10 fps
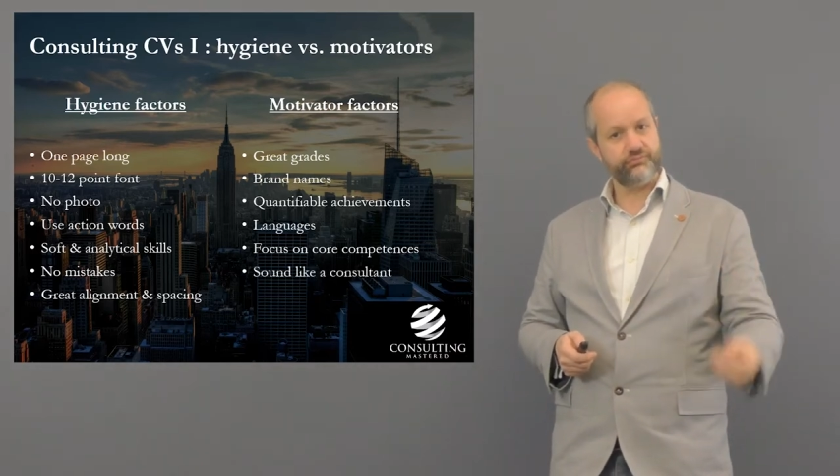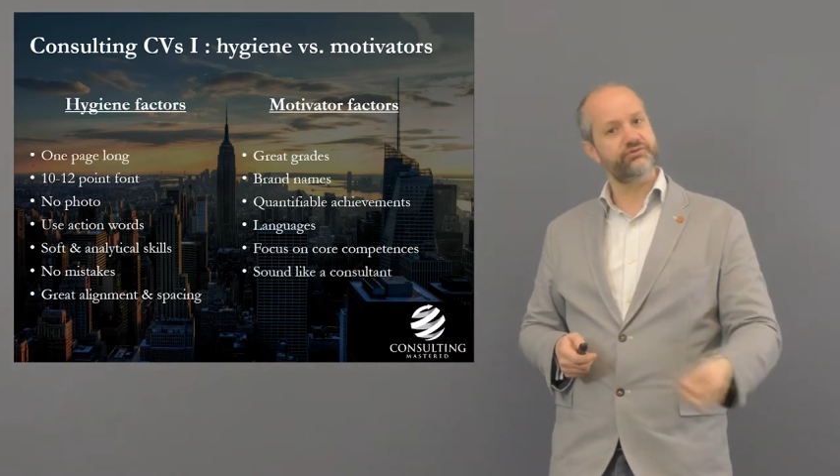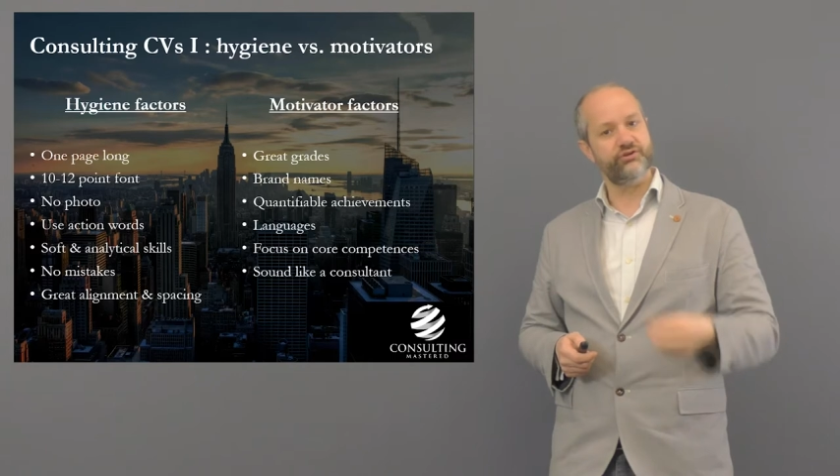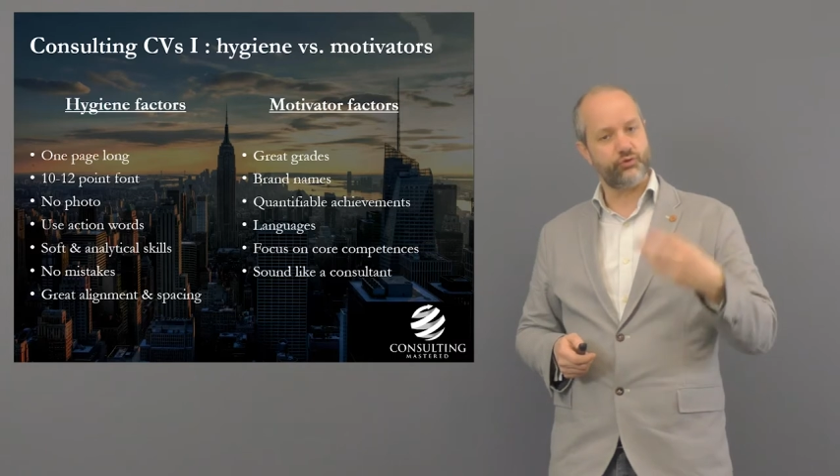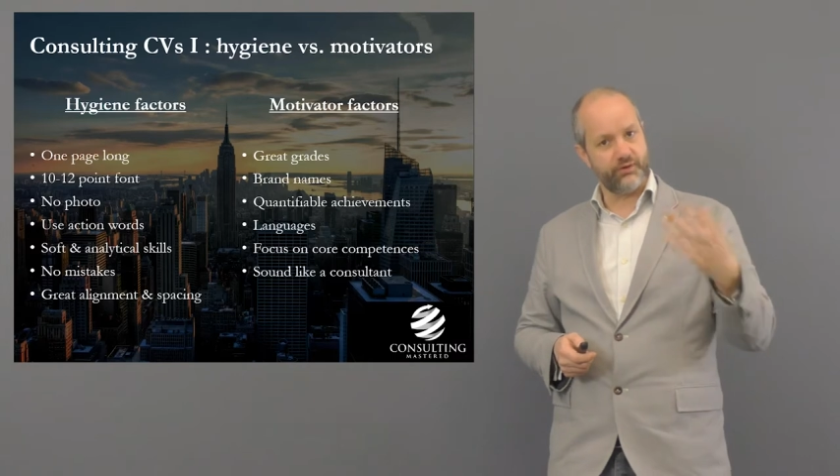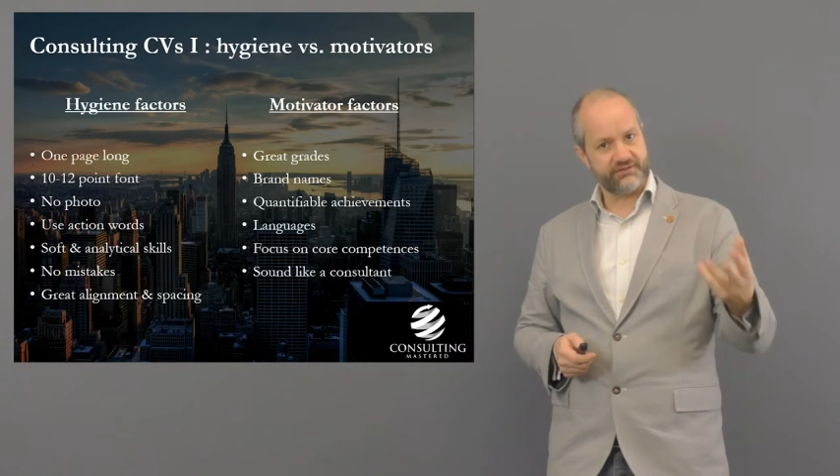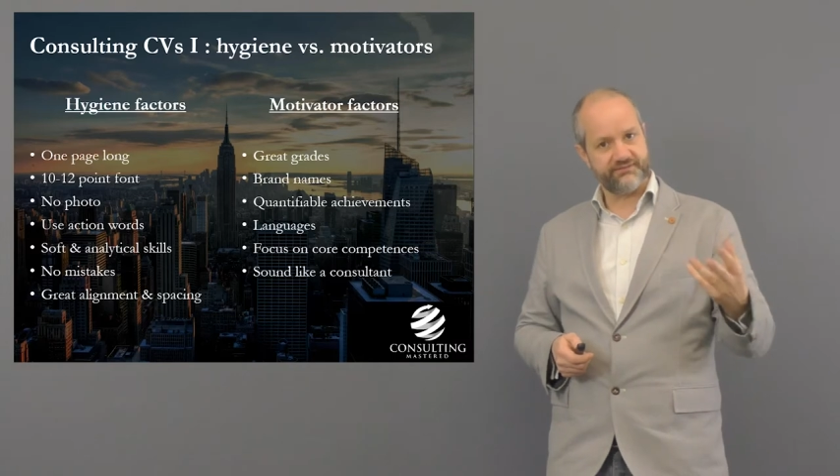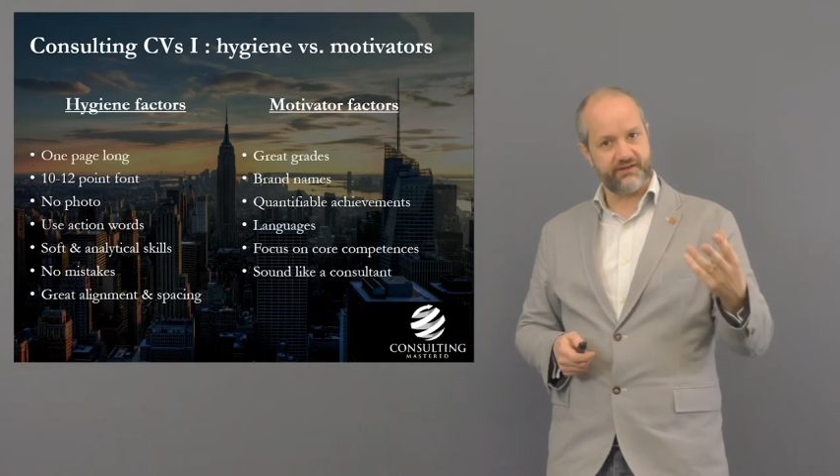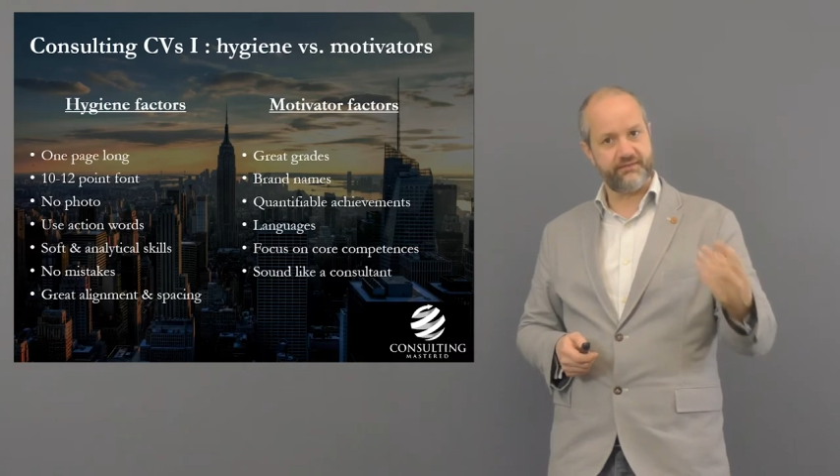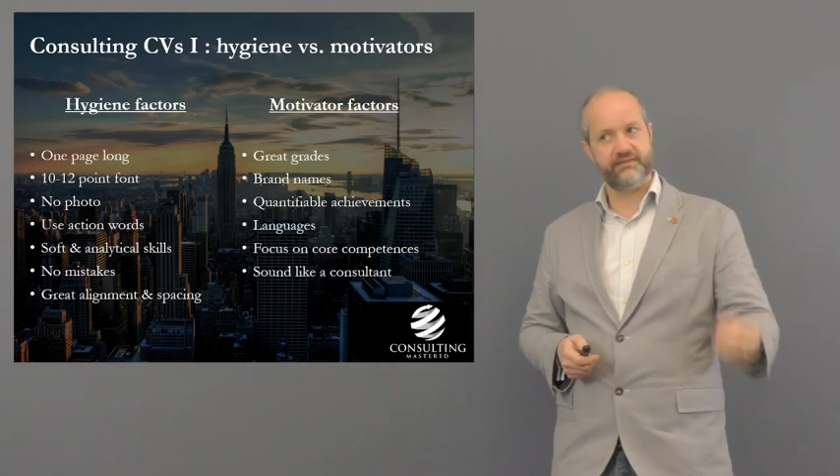Do you
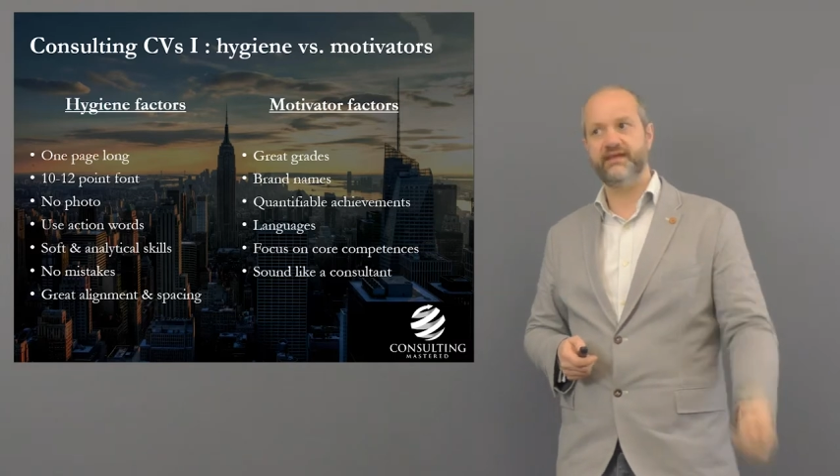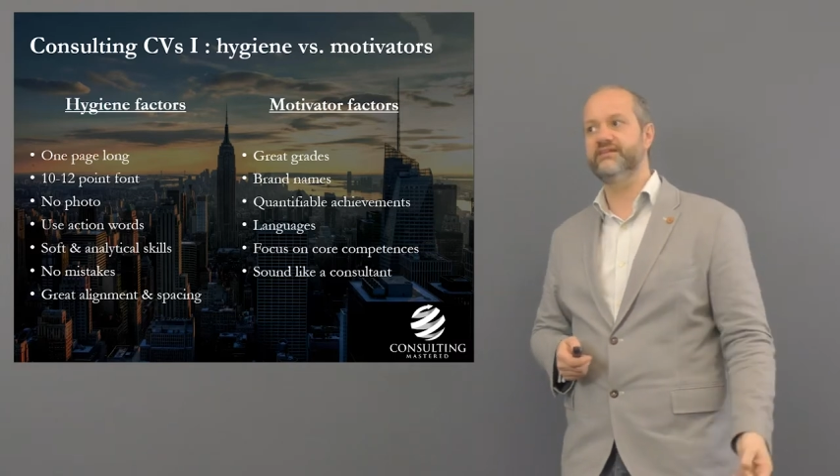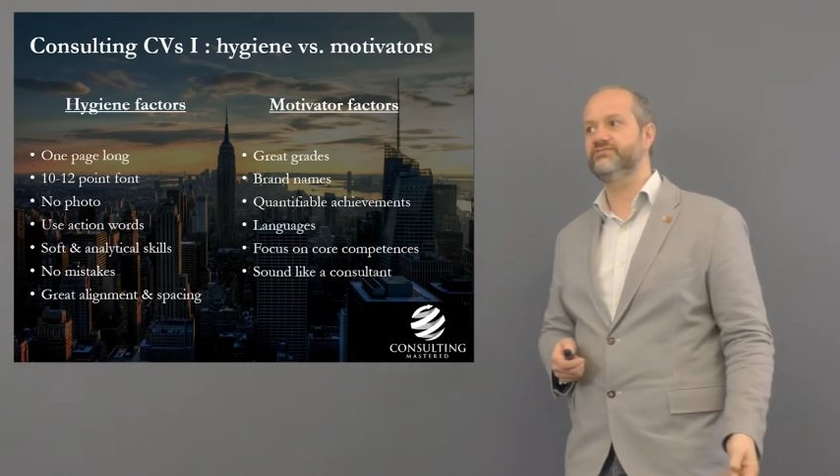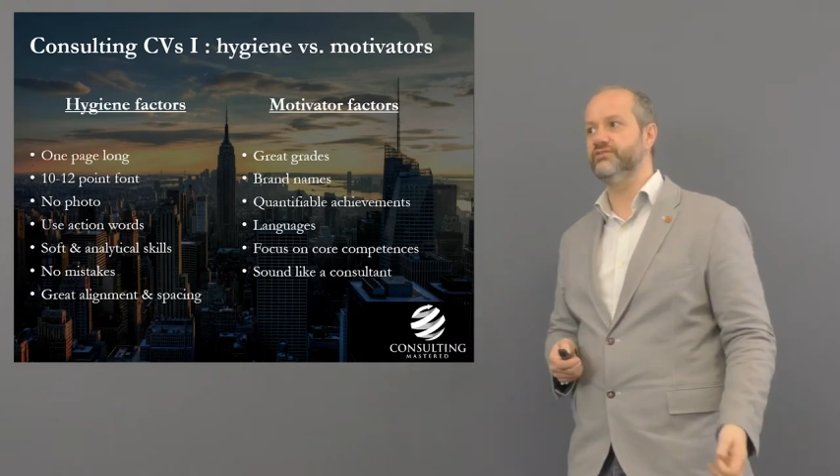quantify things?